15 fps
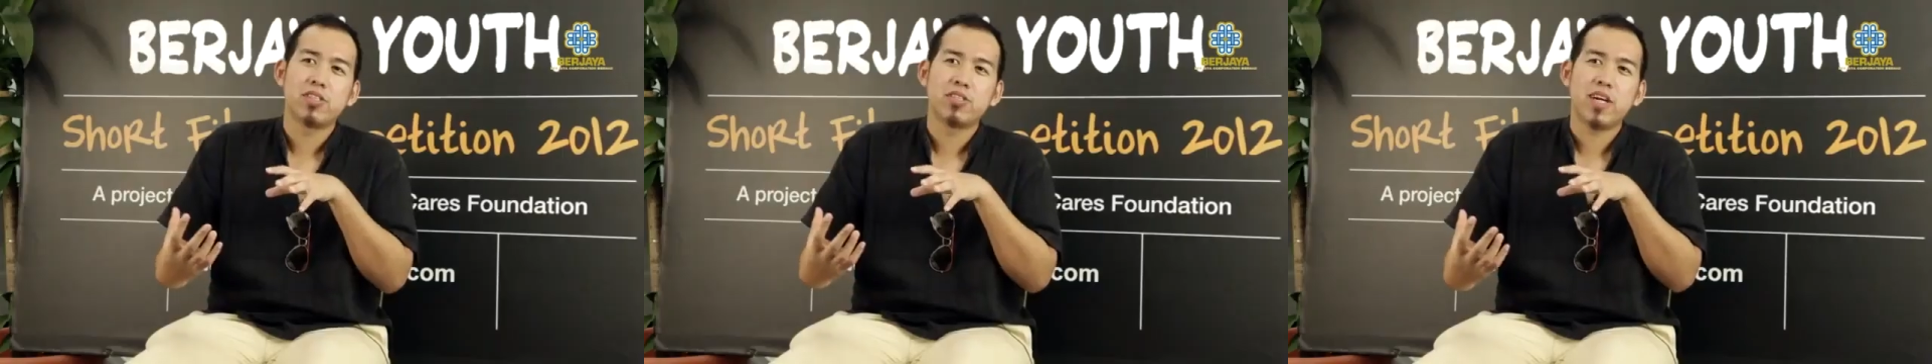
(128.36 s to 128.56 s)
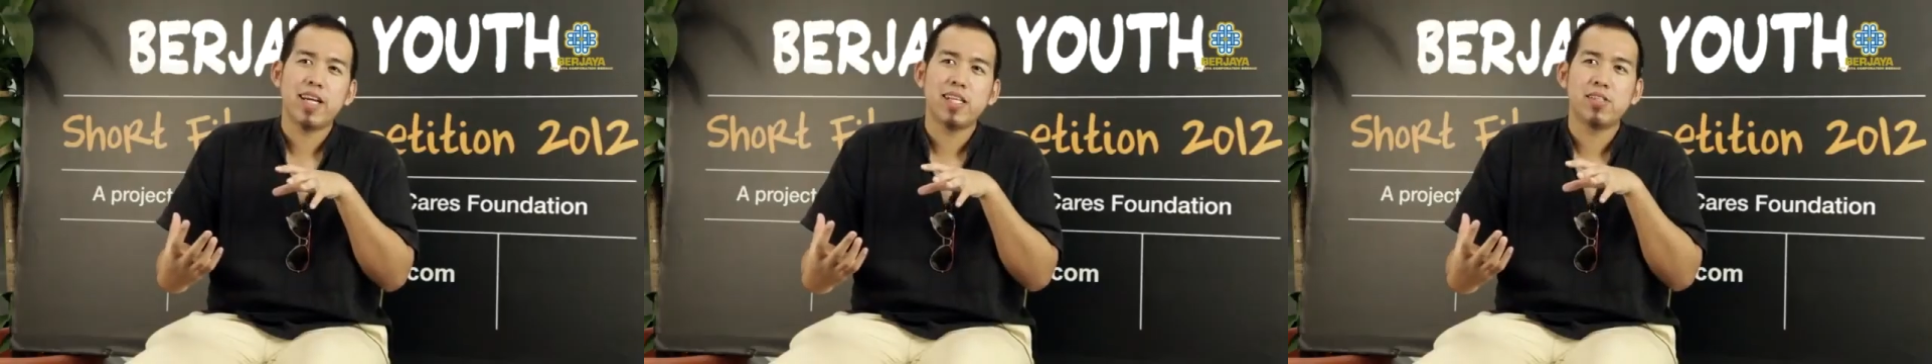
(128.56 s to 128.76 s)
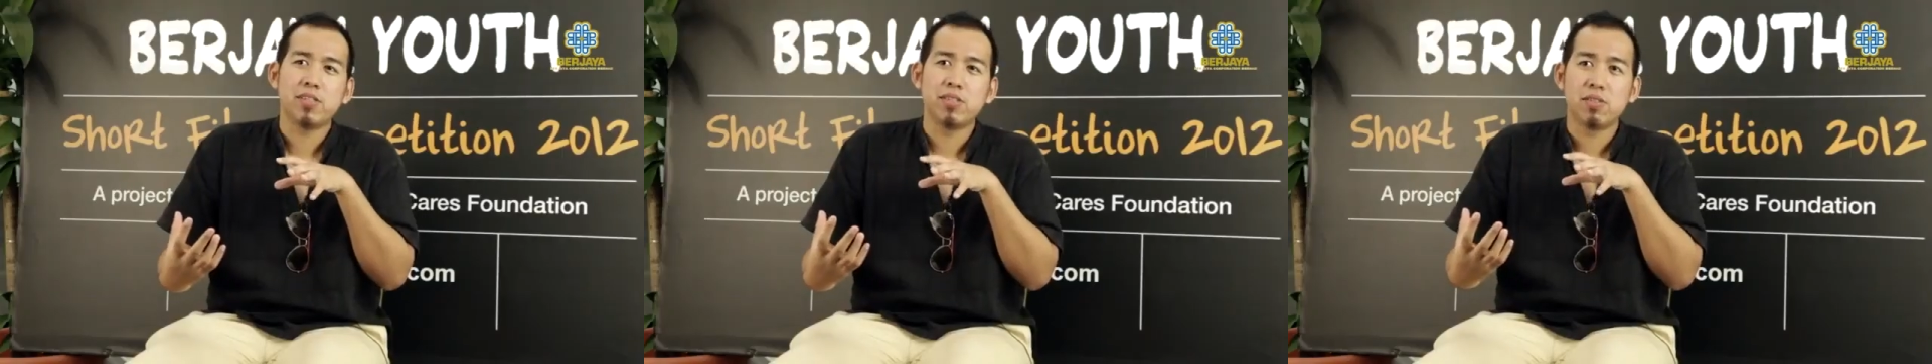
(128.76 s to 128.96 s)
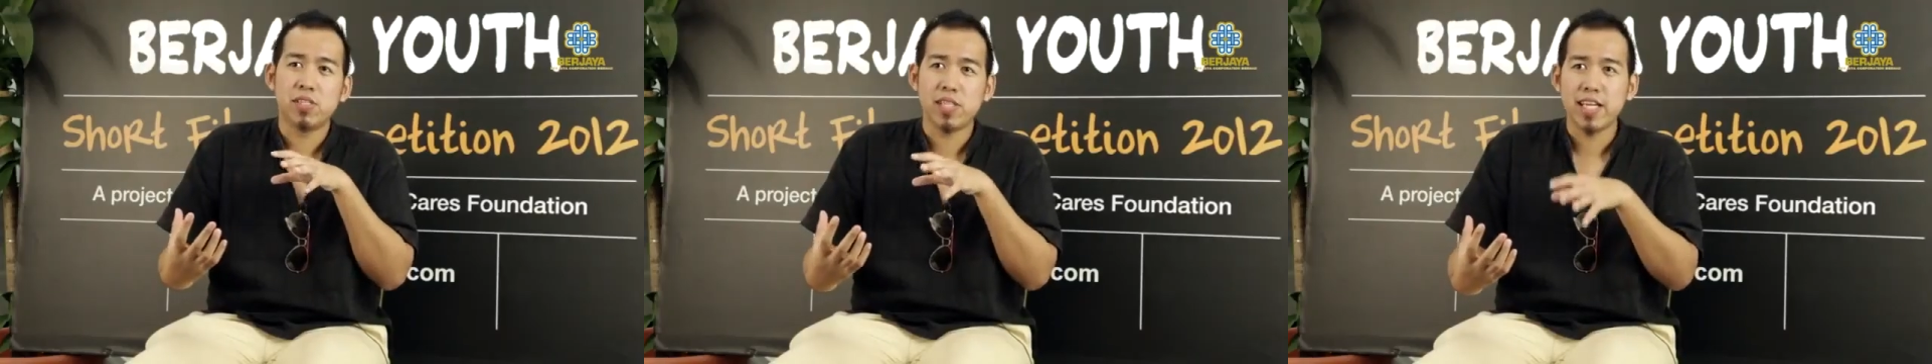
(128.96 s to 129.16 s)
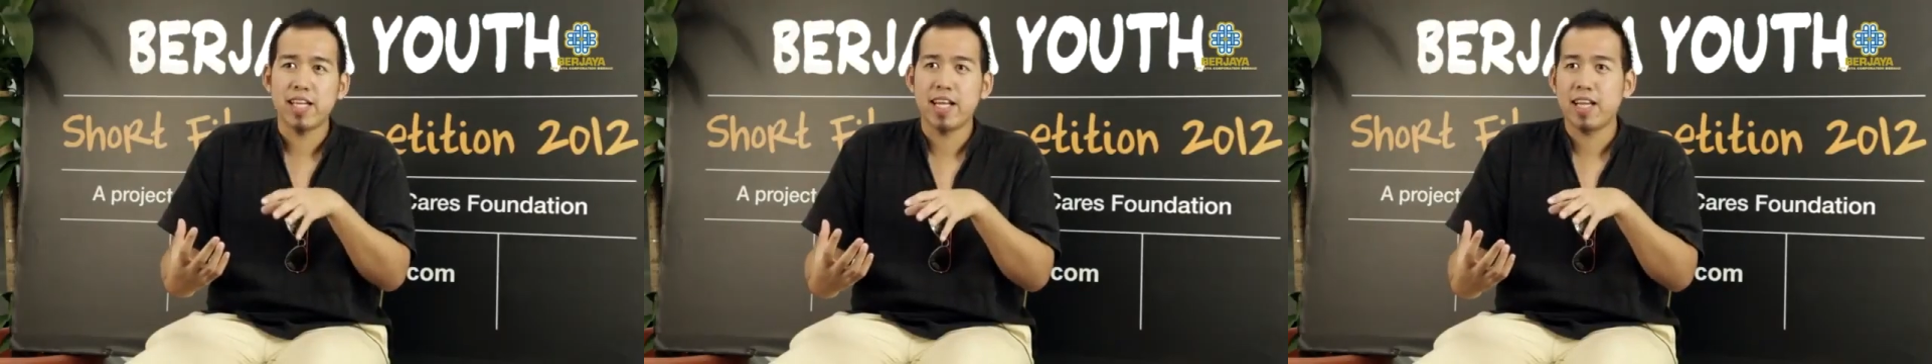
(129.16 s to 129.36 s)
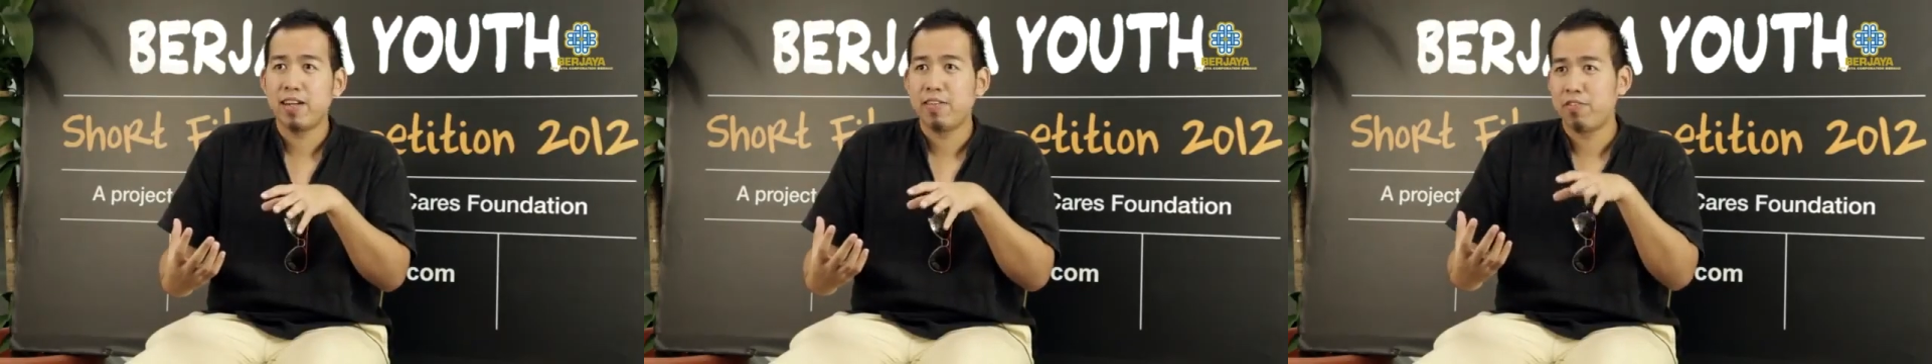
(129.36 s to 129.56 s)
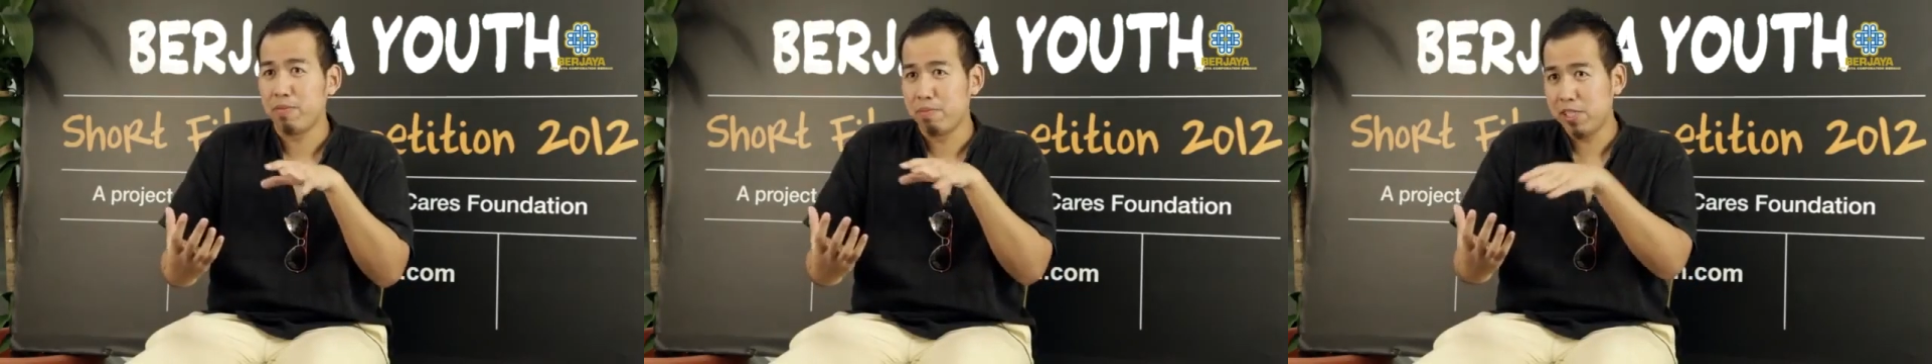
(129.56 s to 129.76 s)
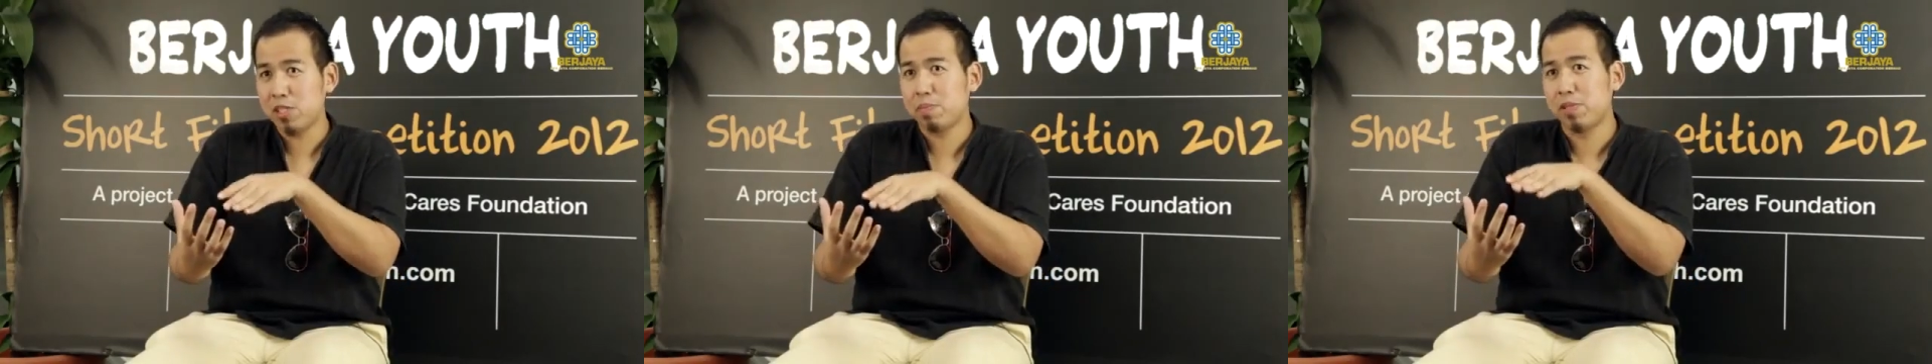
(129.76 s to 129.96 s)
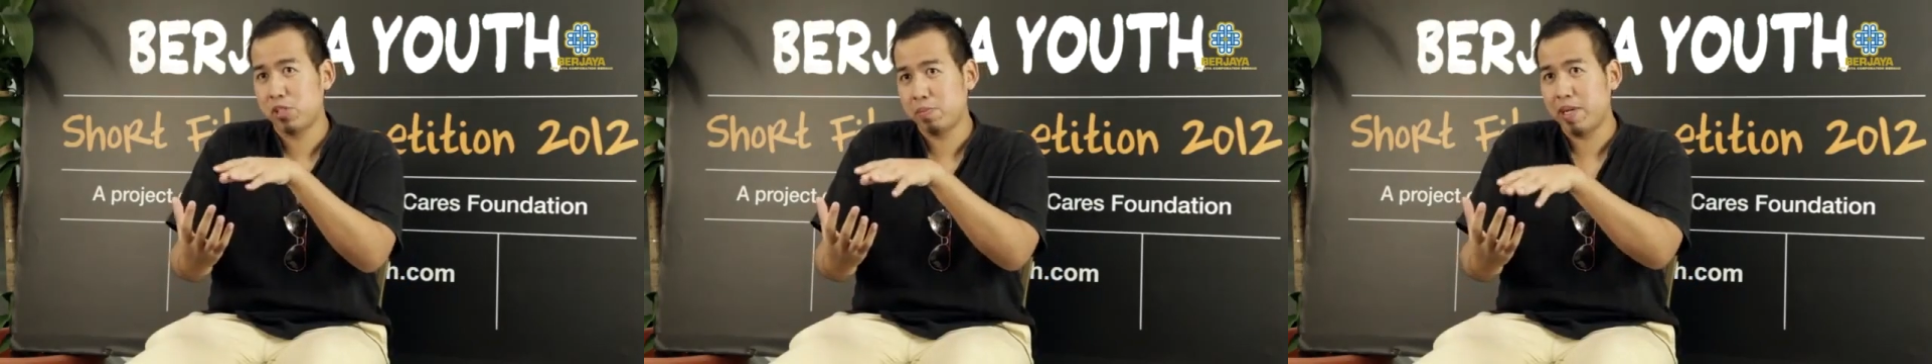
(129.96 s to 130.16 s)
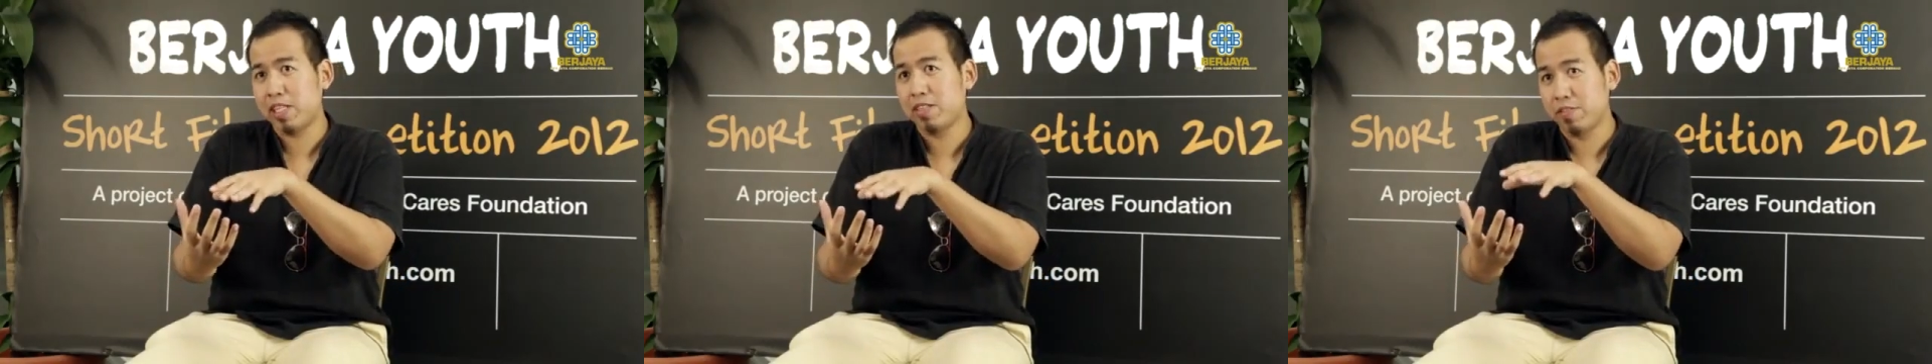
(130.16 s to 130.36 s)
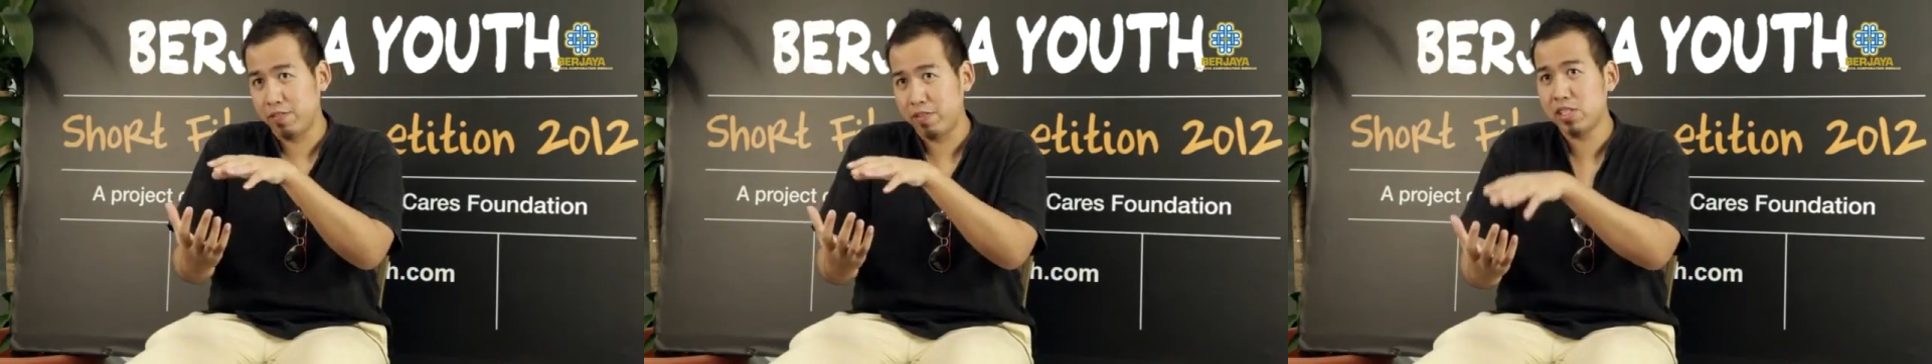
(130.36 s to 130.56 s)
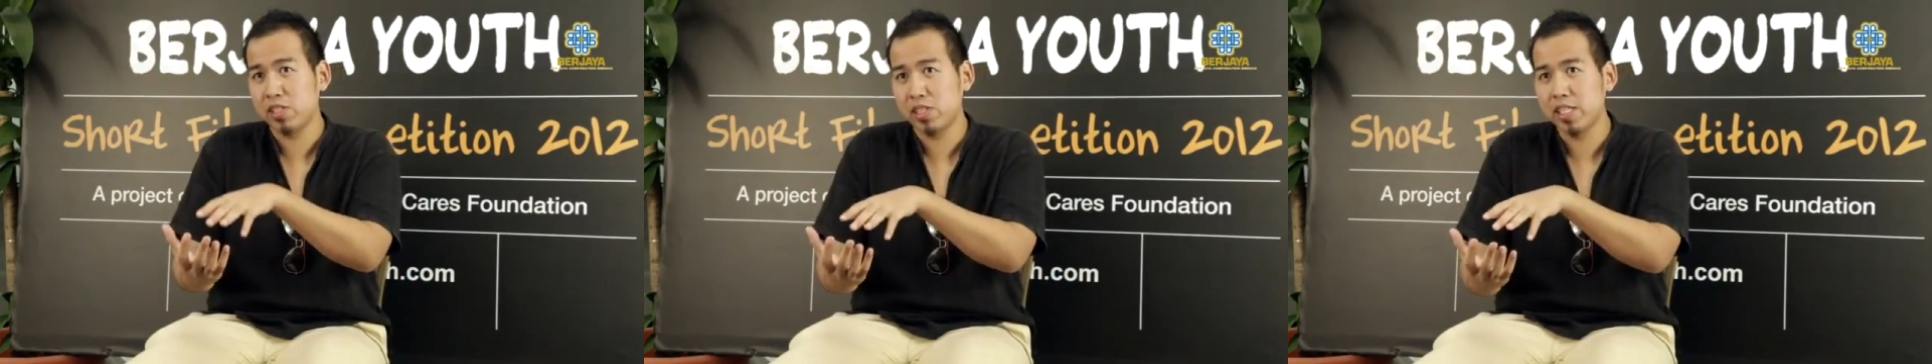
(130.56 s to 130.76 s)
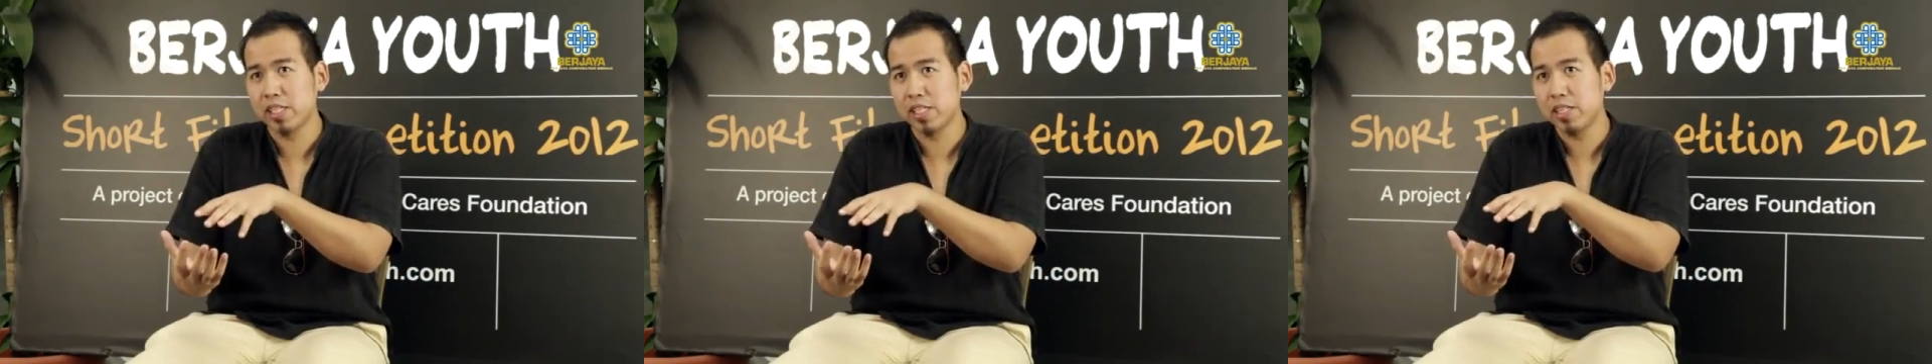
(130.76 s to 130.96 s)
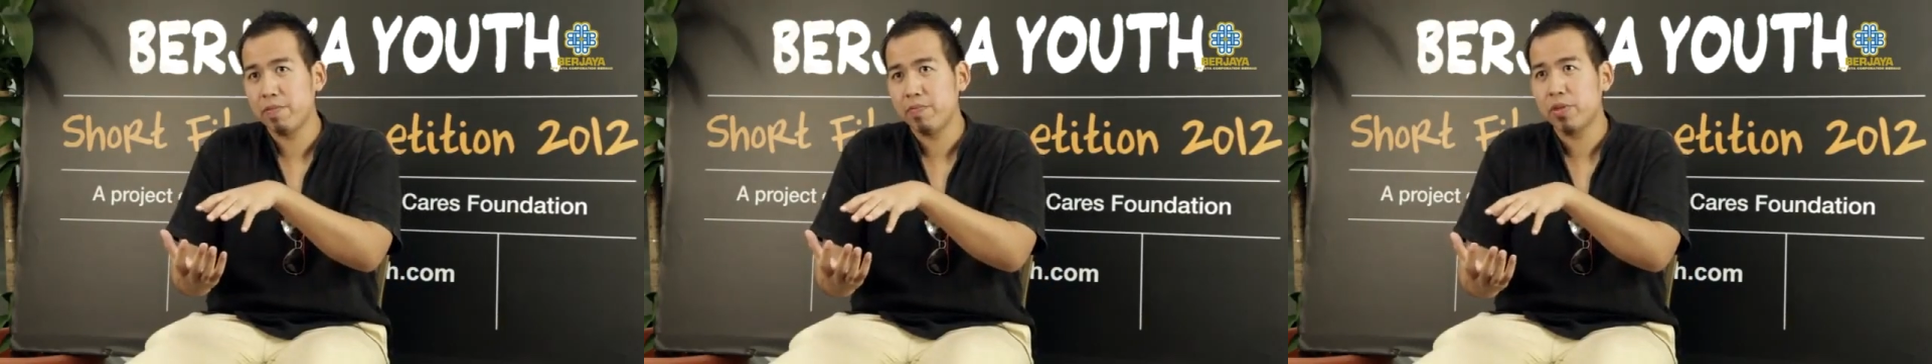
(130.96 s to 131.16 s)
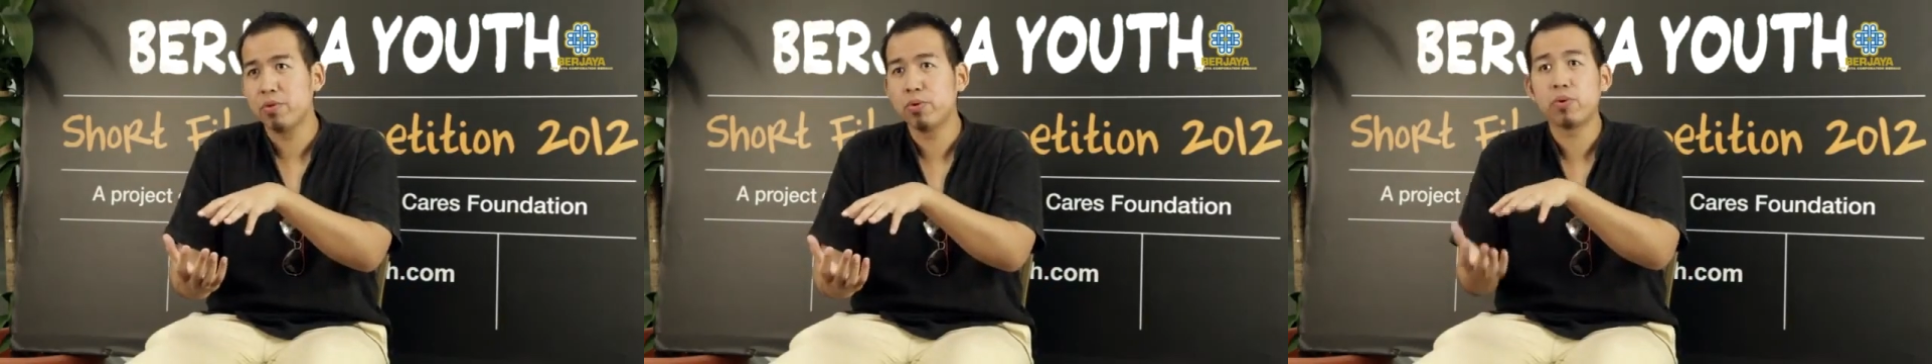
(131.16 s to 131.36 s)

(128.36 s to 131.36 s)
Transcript: to try to say that from this perspective of this girl